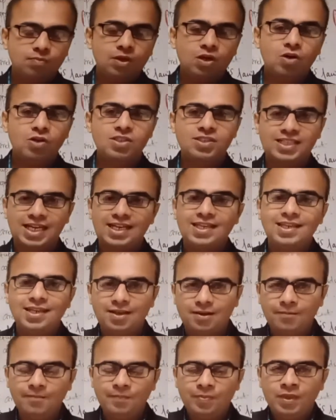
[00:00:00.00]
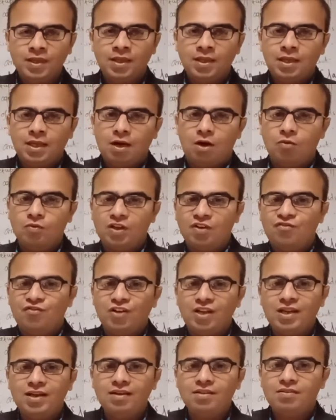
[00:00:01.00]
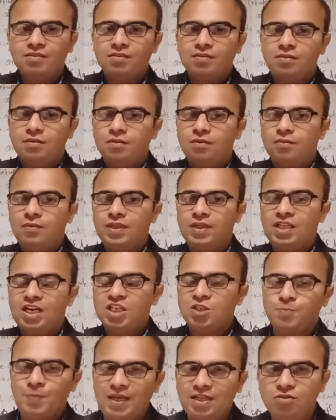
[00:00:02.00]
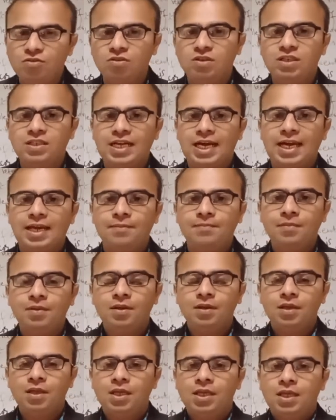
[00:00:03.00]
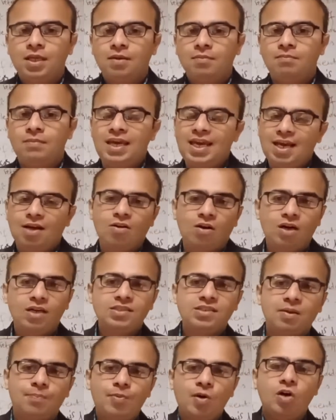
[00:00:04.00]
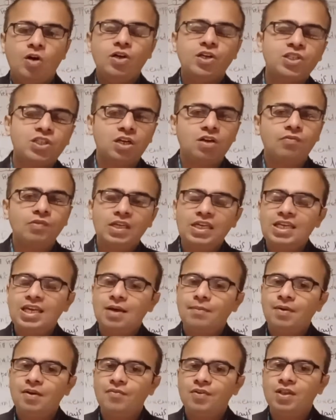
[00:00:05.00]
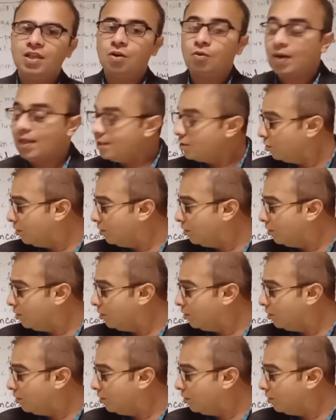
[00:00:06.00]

because changing of the flux with respect to the time may cause the production of the EMF in the coil.